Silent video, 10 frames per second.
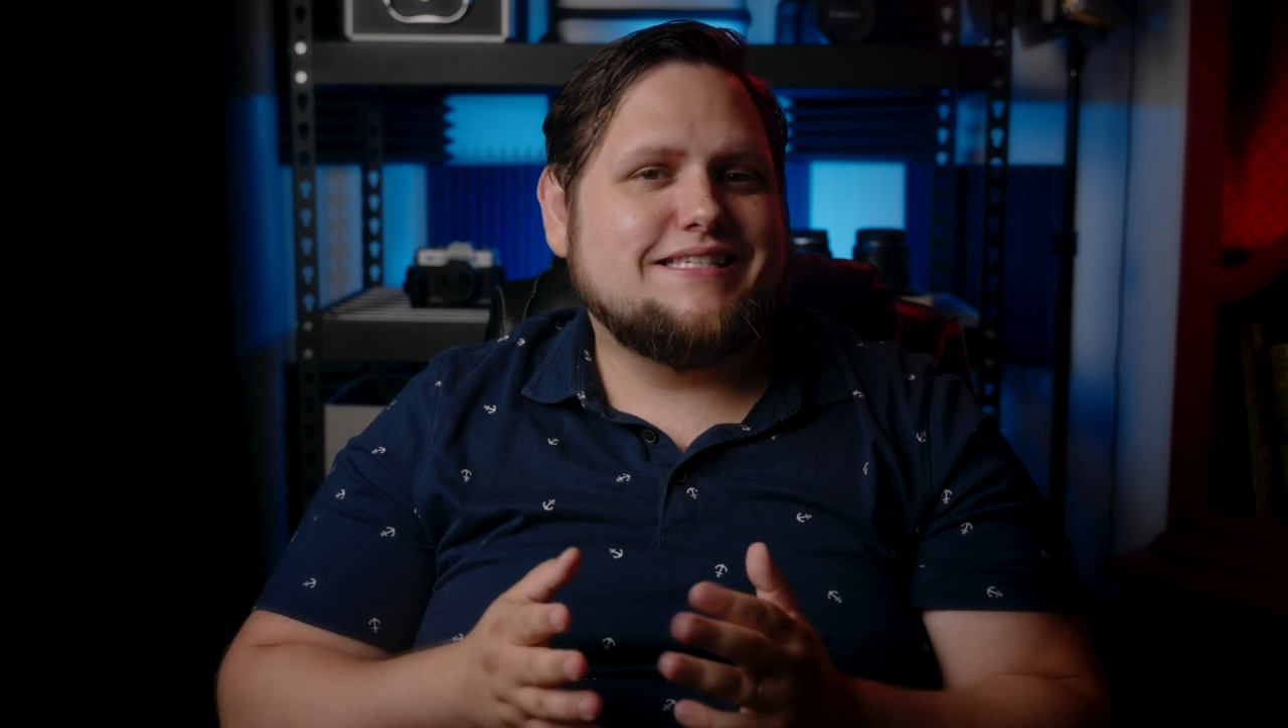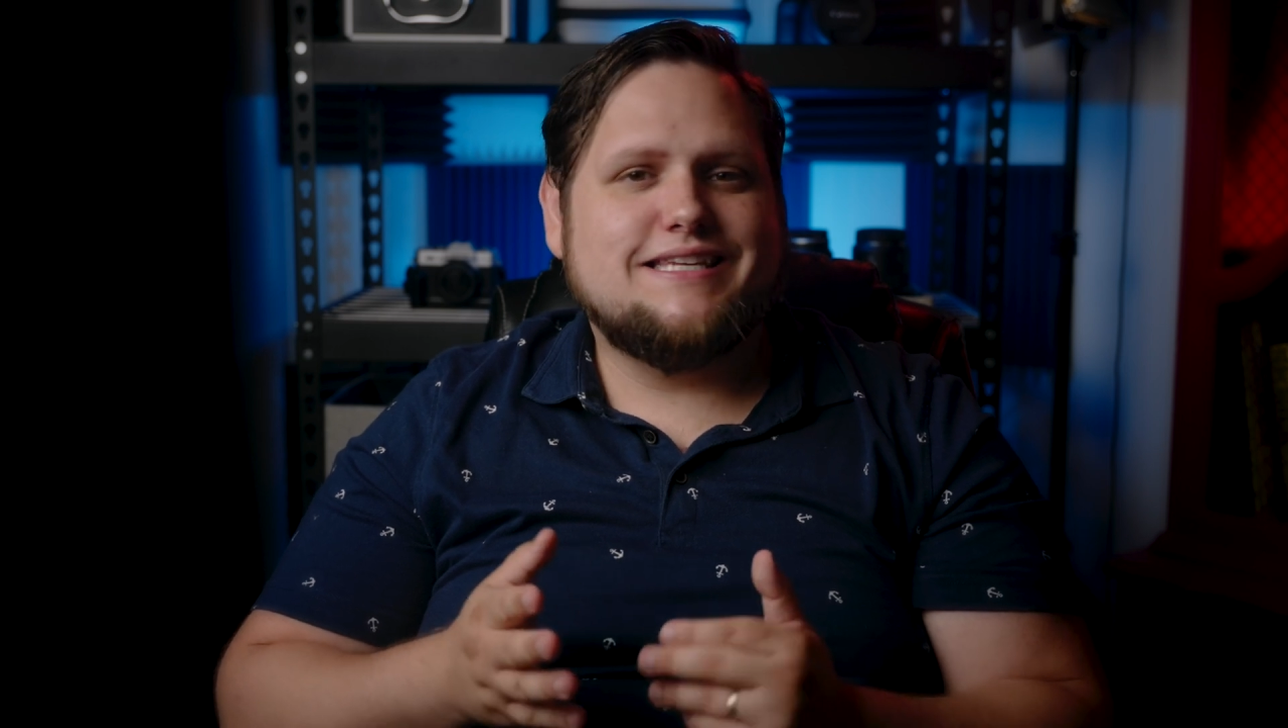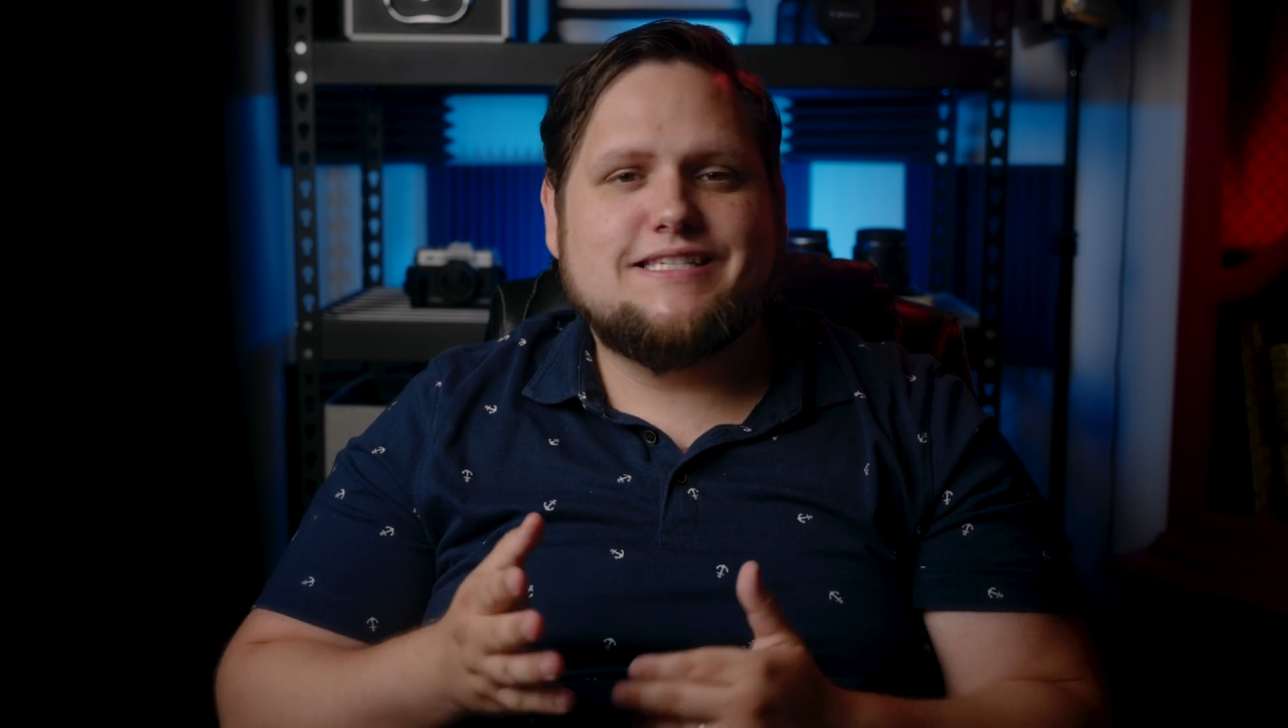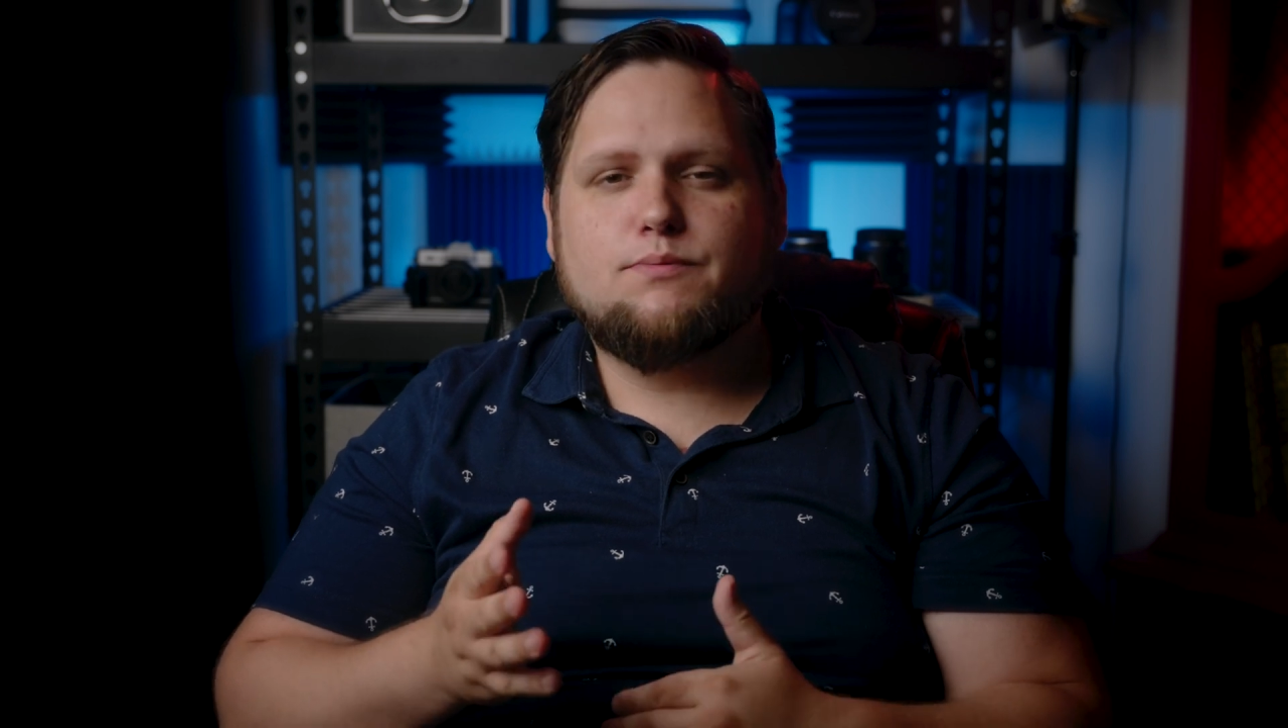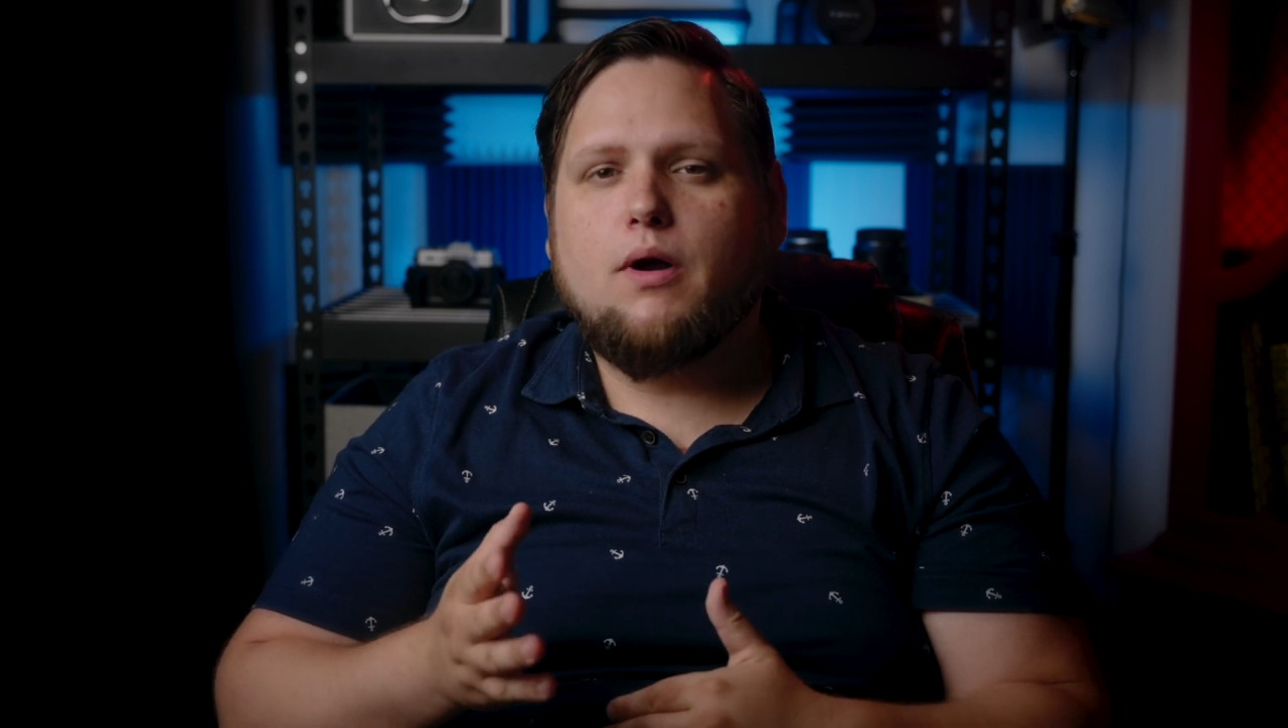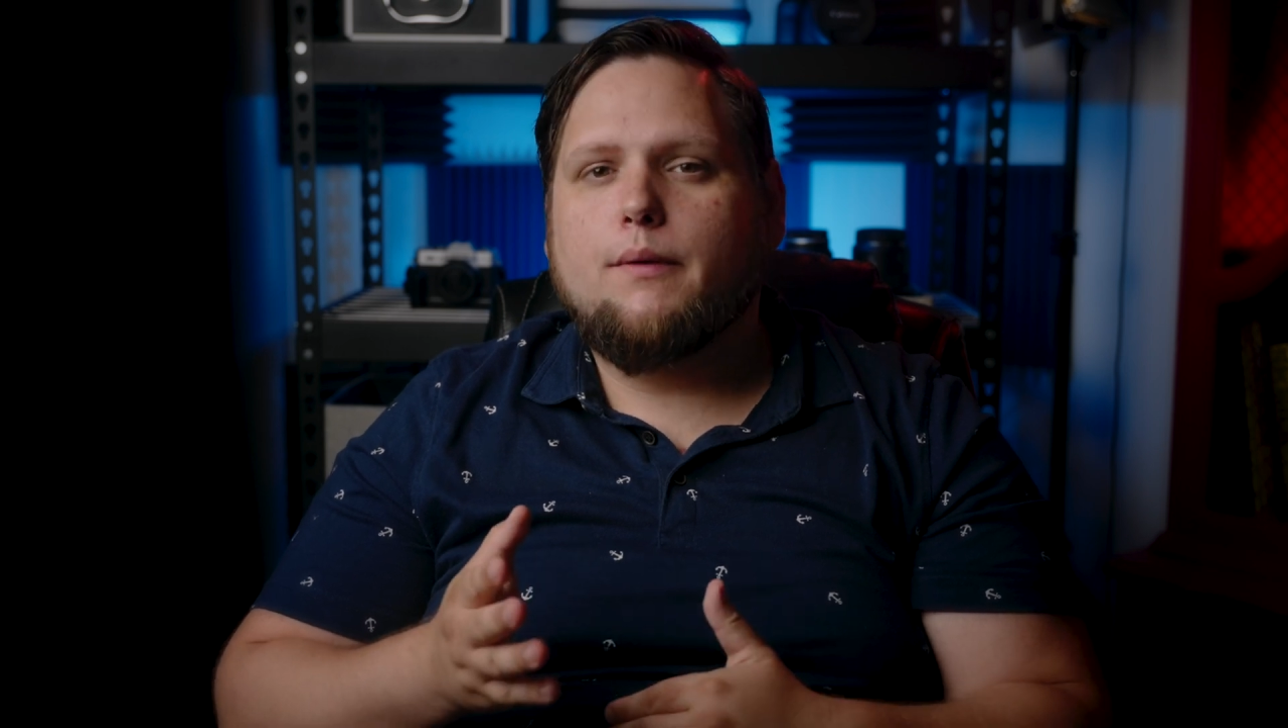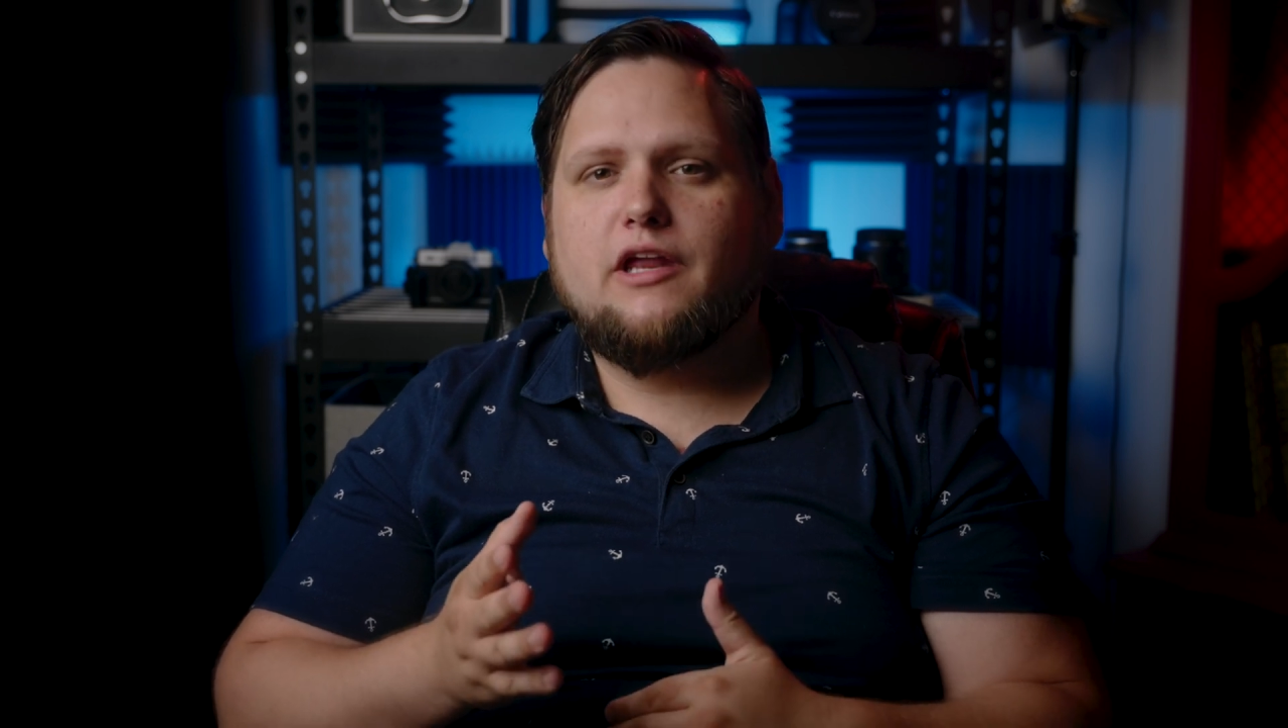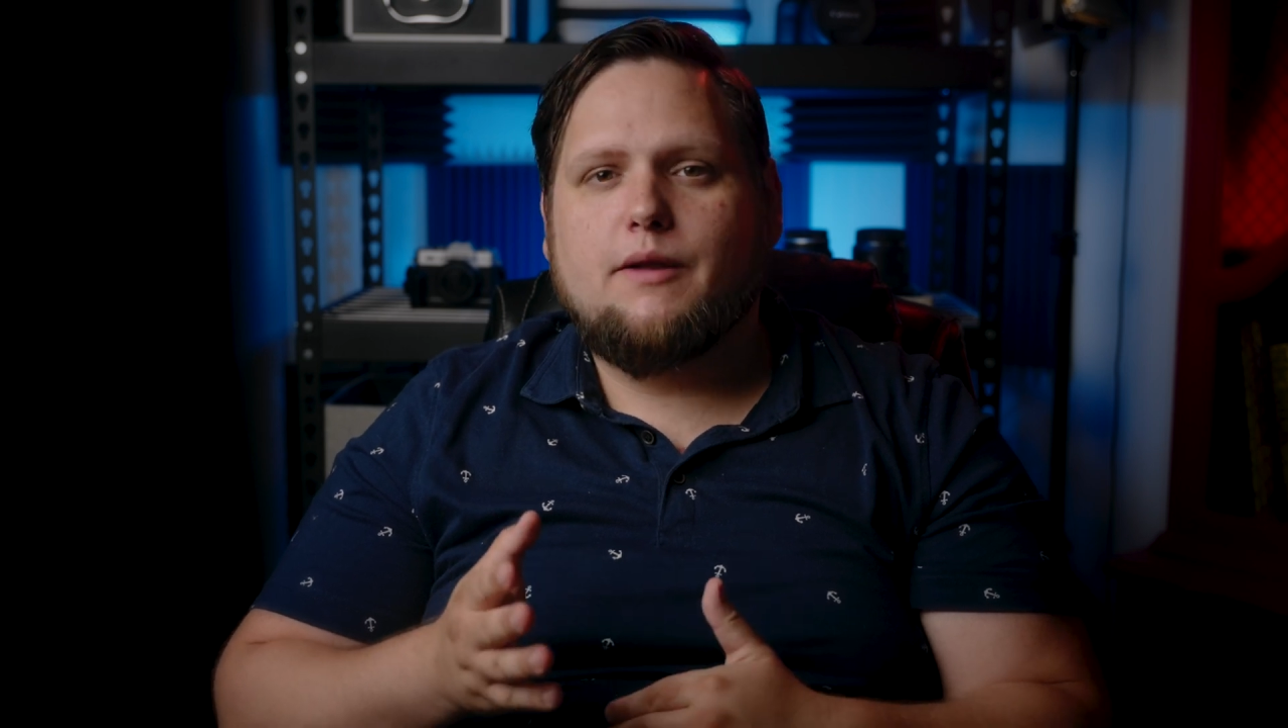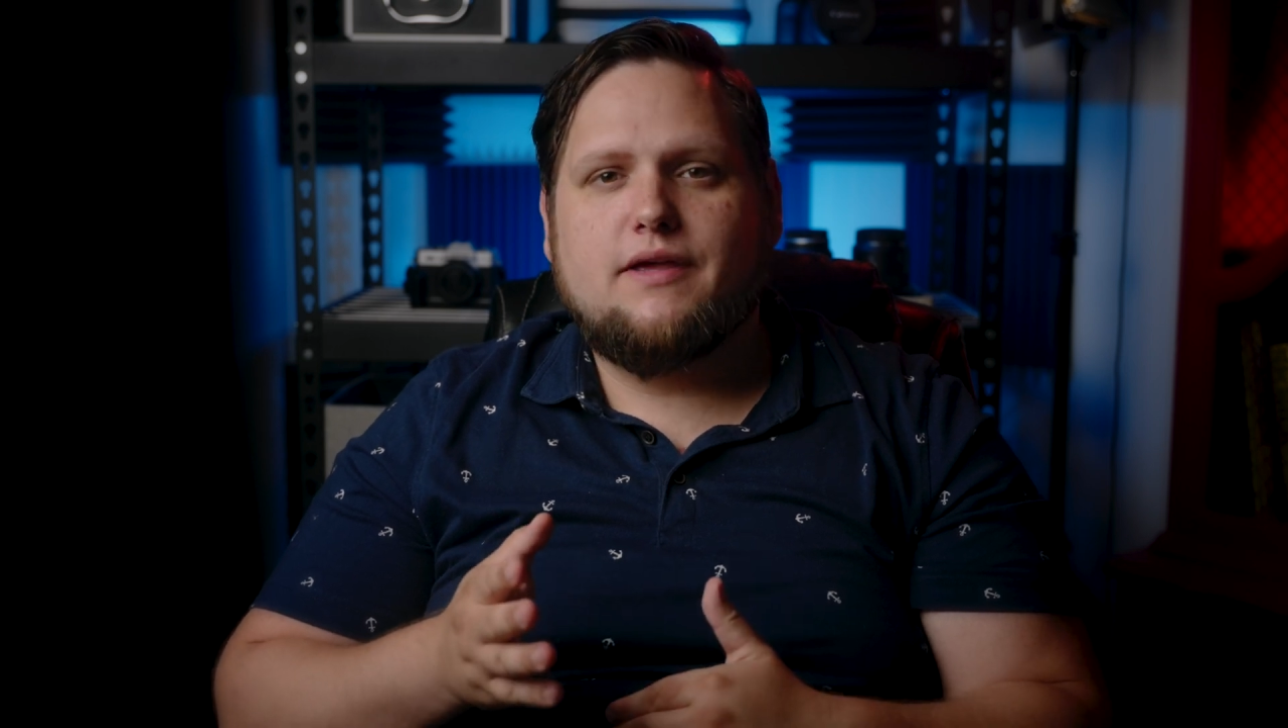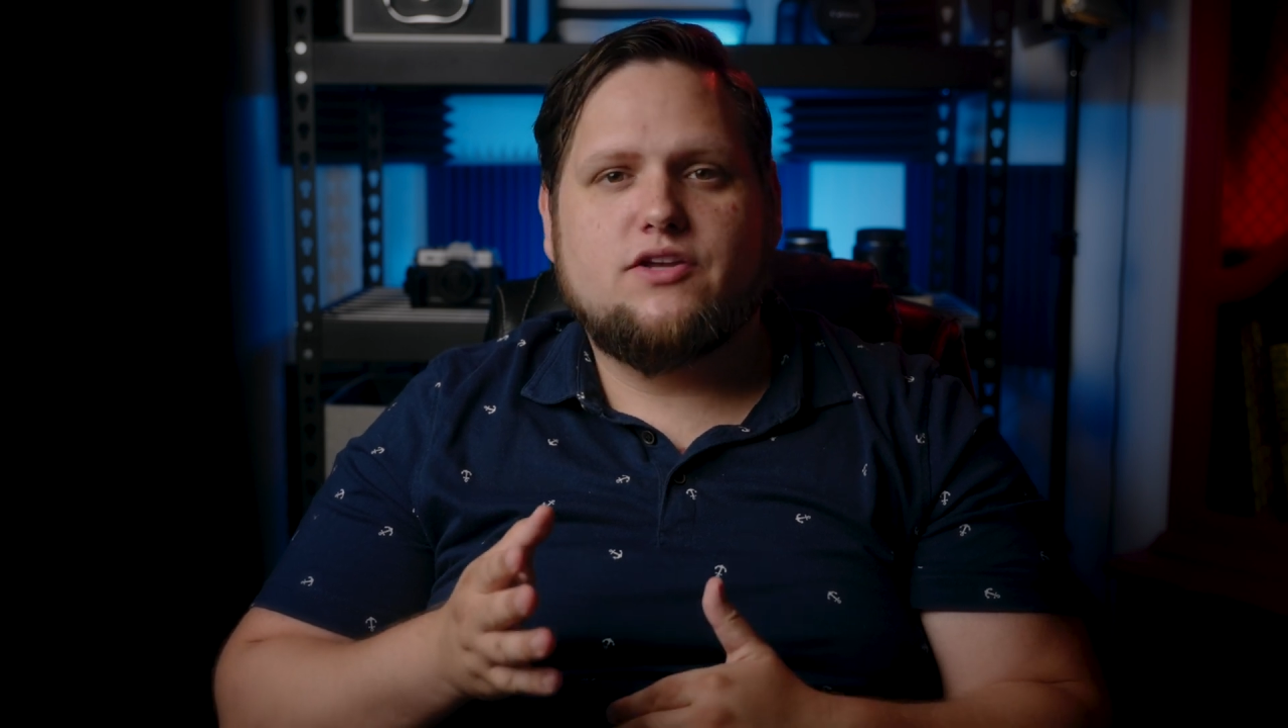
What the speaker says: this is probably gonna be